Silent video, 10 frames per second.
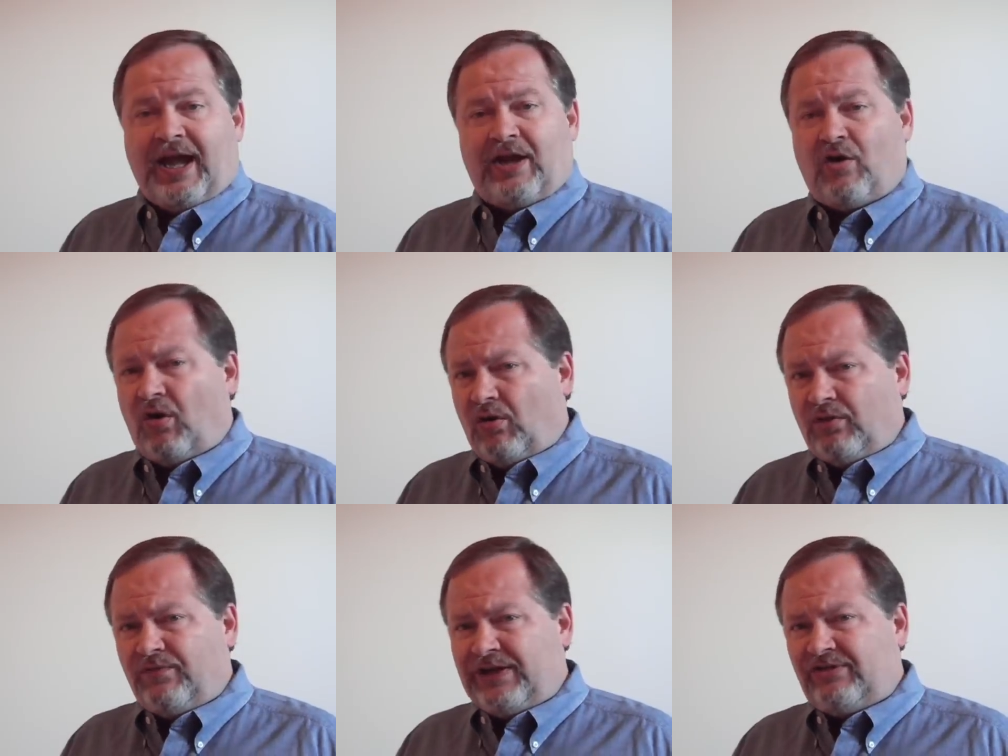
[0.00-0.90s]
And
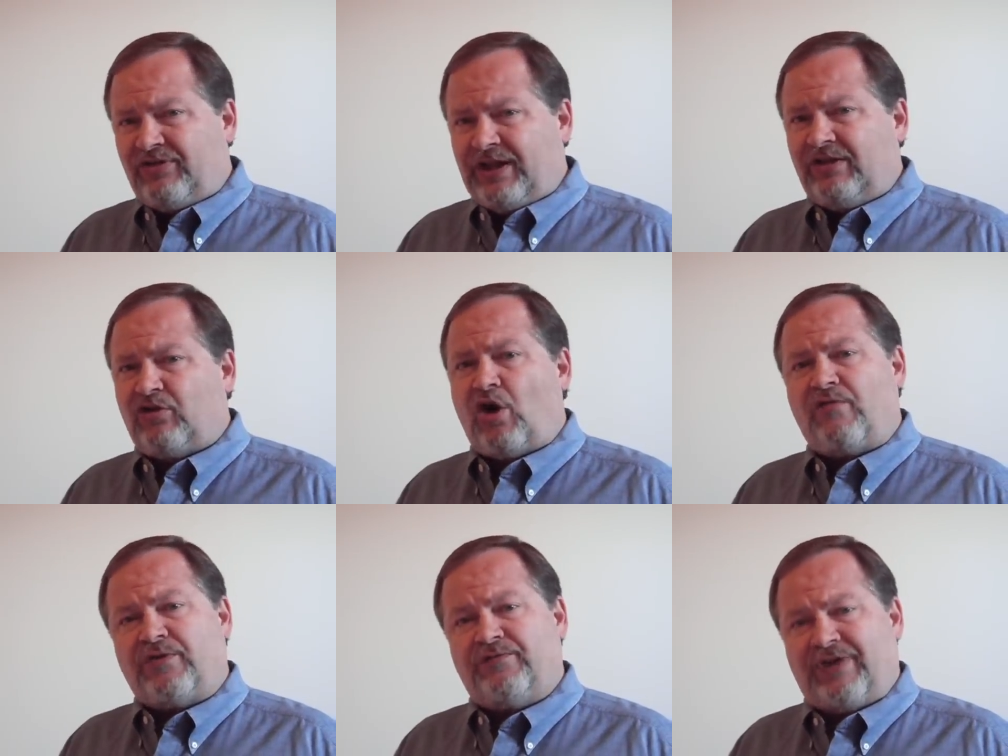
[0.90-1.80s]
all of these things
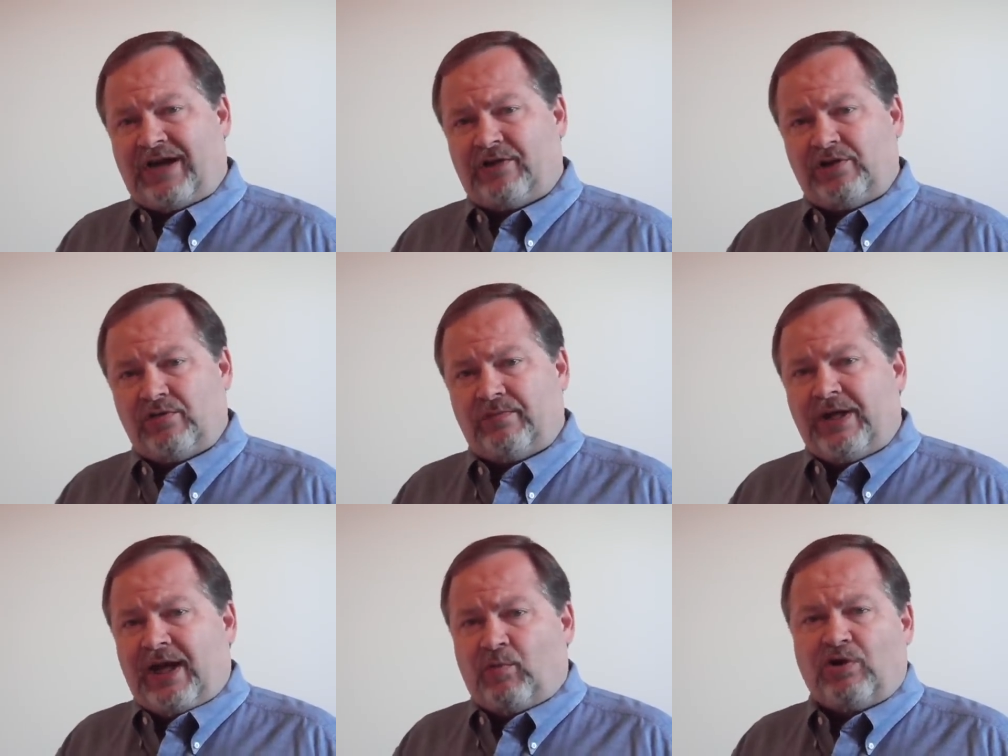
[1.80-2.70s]
offer value.
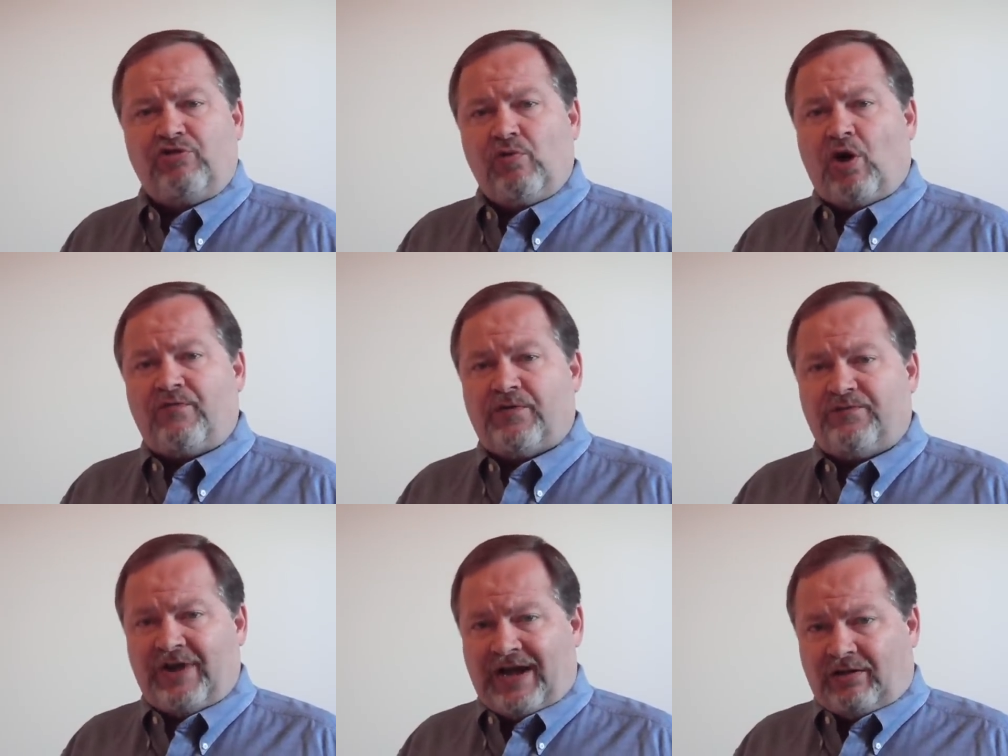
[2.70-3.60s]
And once you
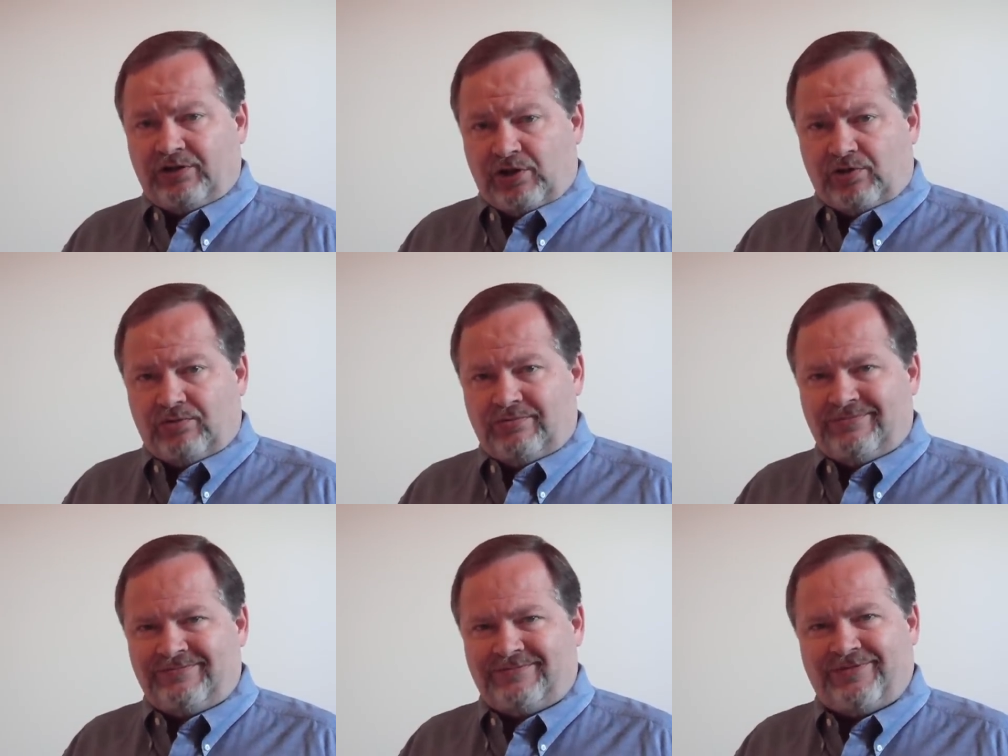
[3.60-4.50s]
offer value,
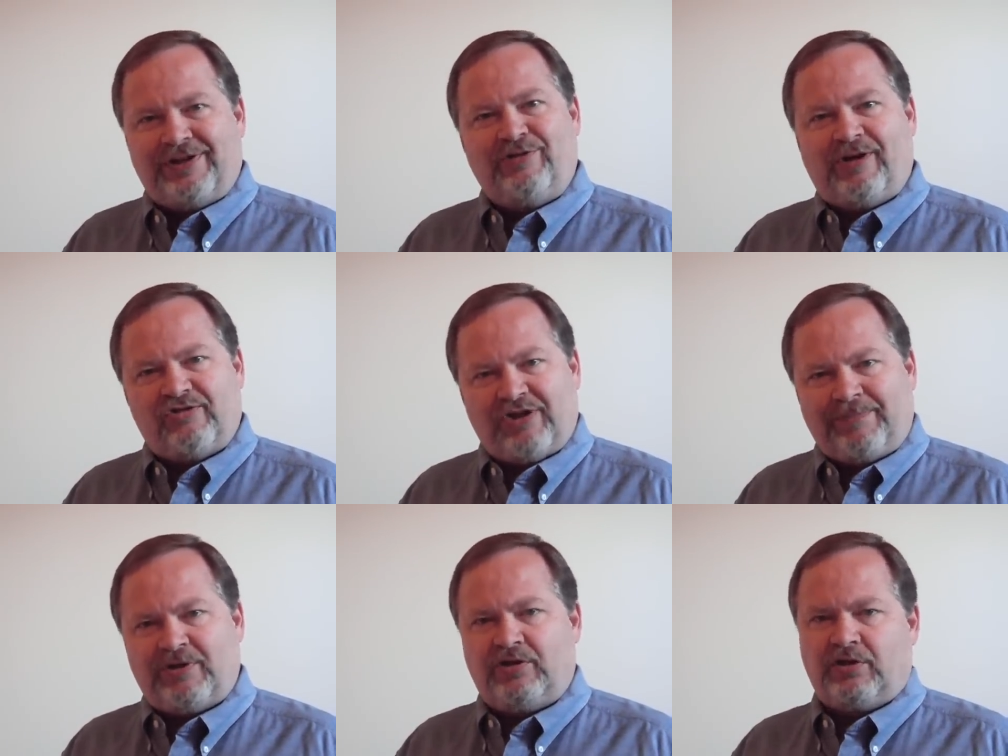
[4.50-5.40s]
well, then you're
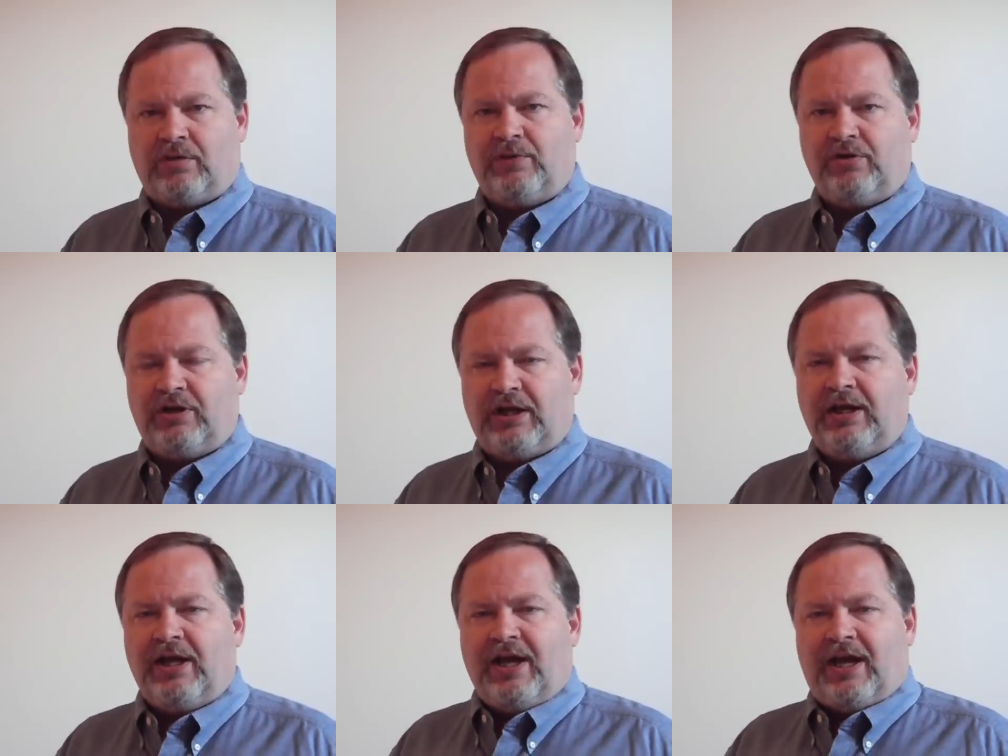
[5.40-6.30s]
accepted in the
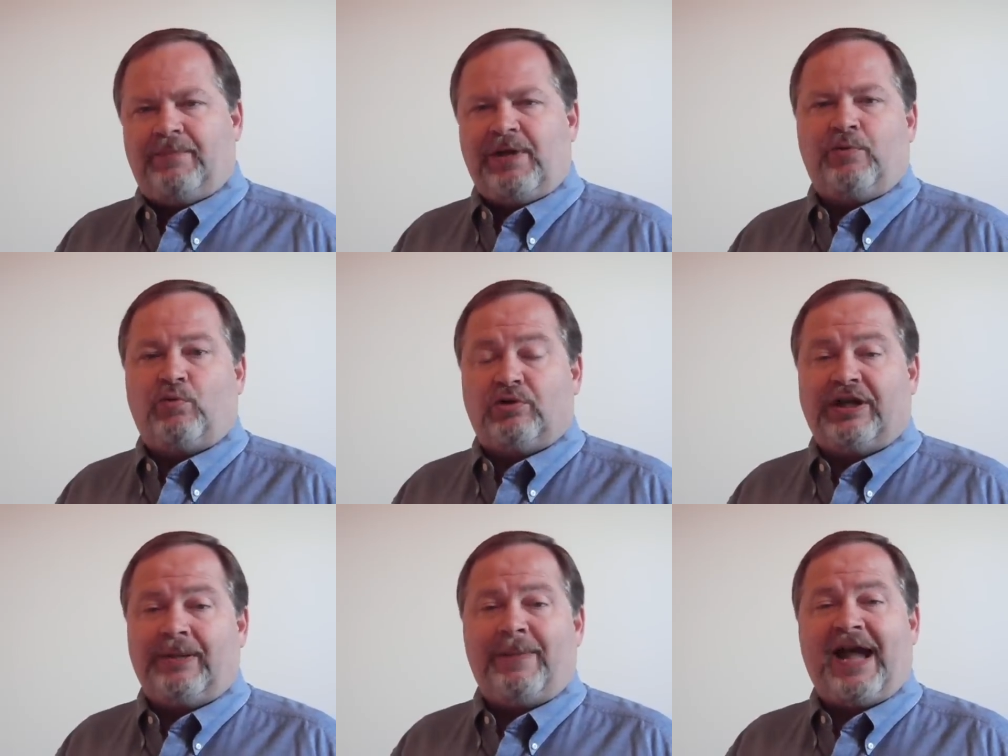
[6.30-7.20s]
community, and people will
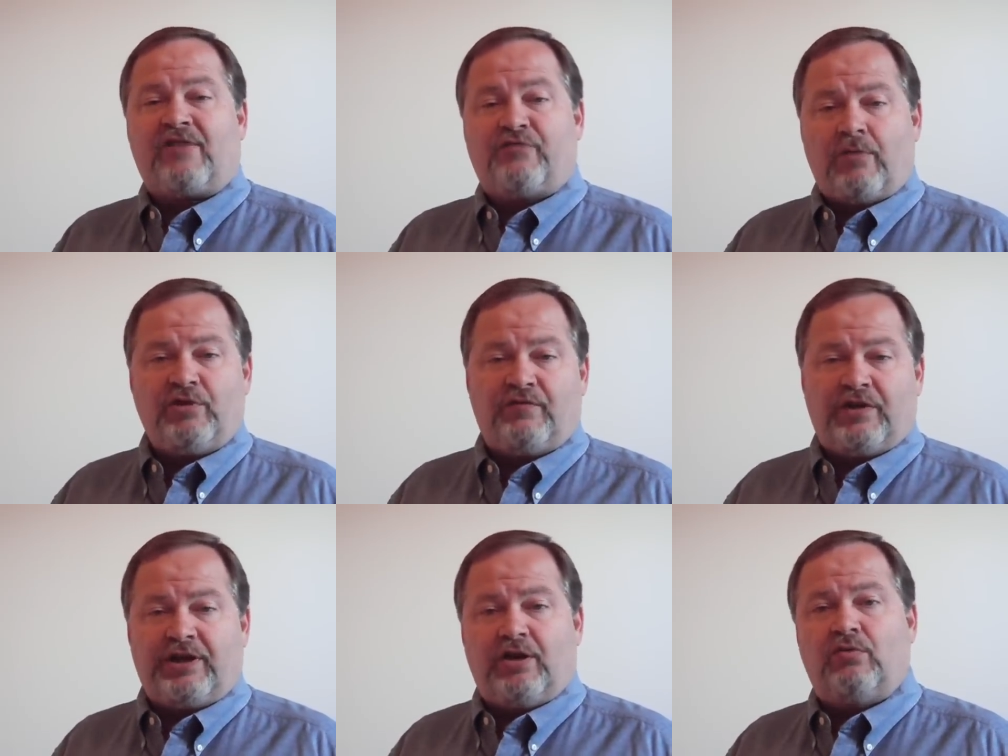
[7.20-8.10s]
link back from your
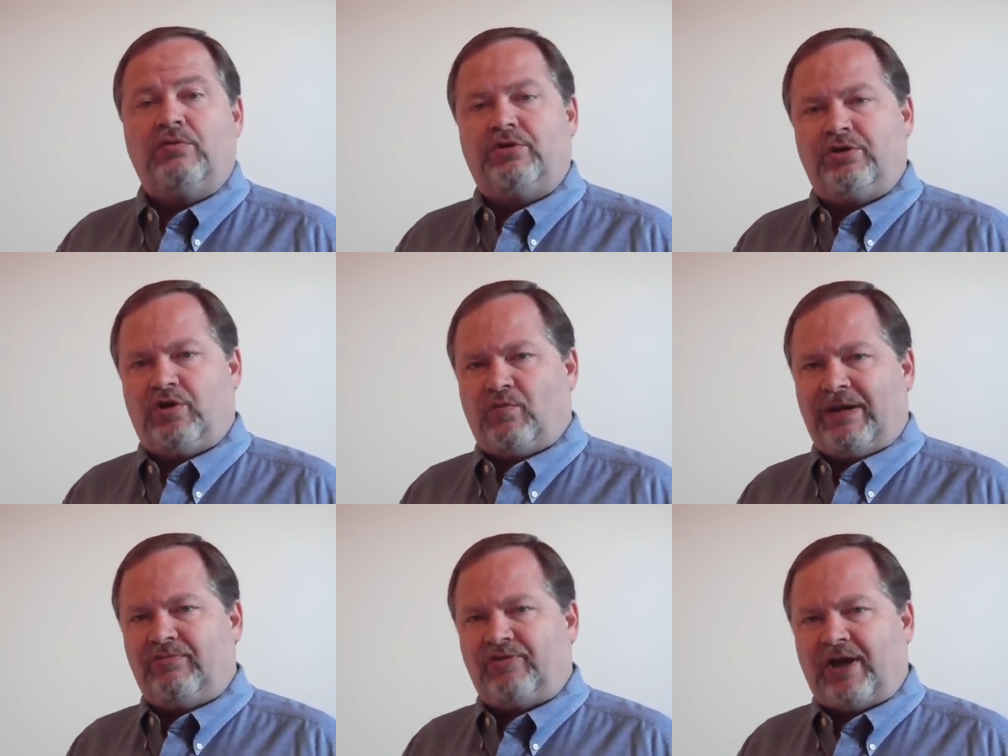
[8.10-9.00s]
video to your
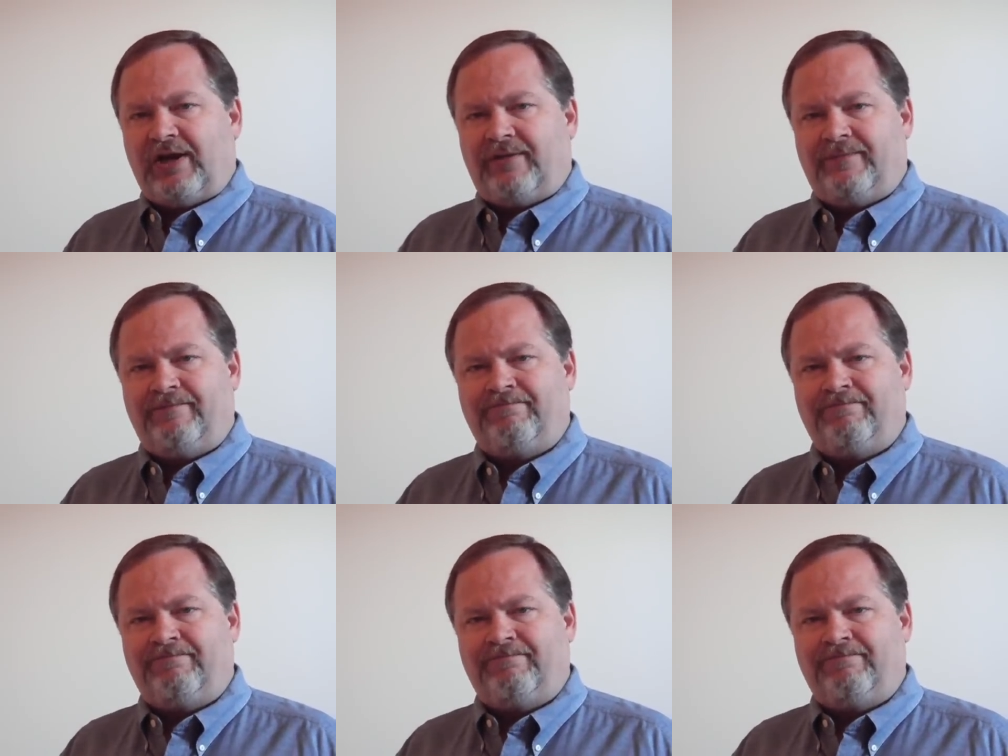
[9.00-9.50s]
website.